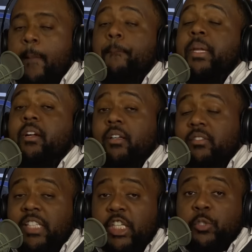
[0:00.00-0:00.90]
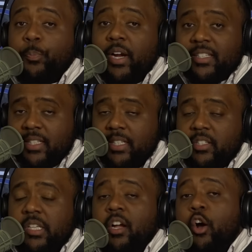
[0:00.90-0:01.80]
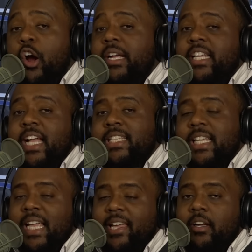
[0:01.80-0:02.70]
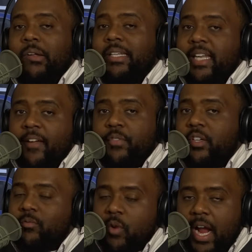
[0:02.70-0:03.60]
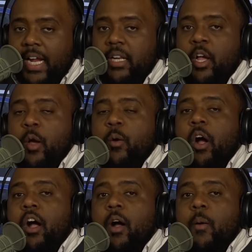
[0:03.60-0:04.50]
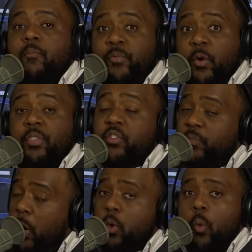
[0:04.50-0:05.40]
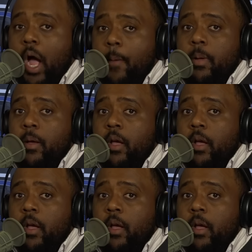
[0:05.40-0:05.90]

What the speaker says: Because these presidents are catching hell left and right for this photo op.